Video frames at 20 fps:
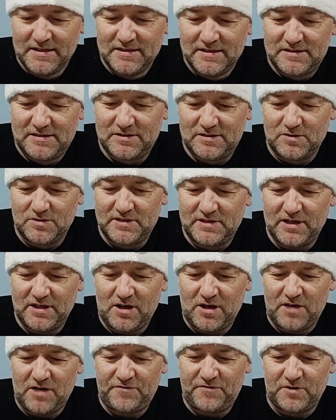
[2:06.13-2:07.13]
So they
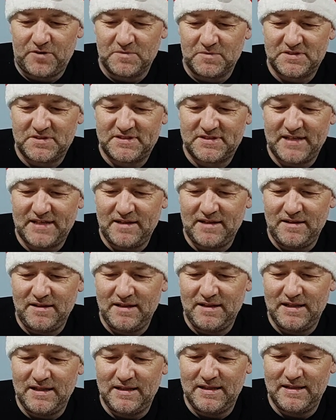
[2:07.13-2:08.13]
are from
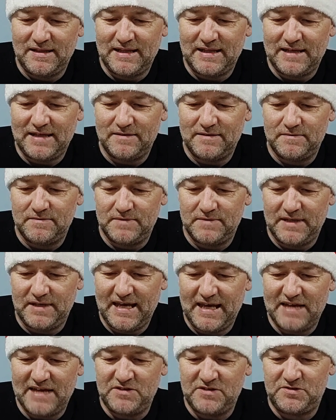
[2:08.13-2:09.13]
San
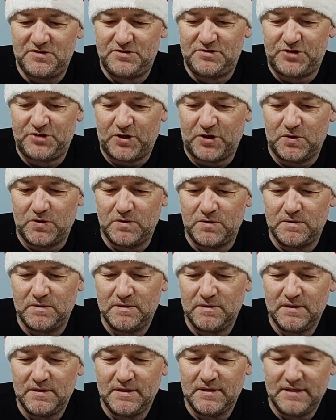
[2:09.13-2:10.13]
Leandro,
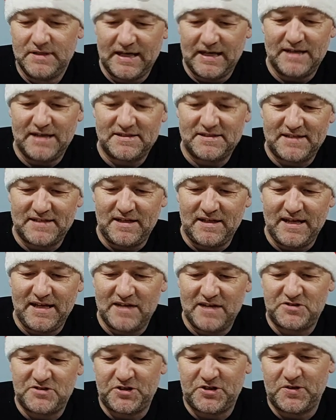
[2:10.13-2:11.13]
yeah, San
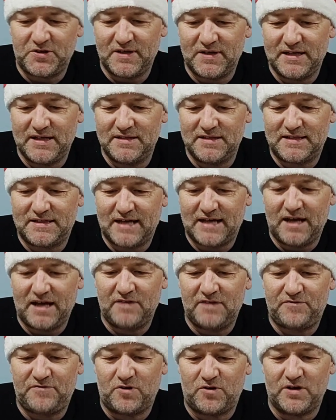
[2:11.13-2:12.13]
Leandro in
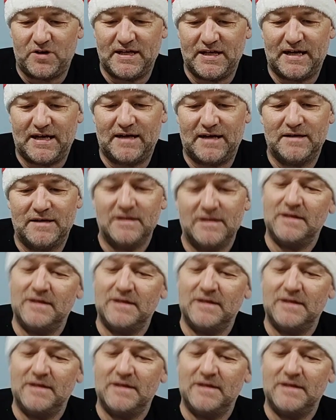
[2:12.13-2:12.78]
California.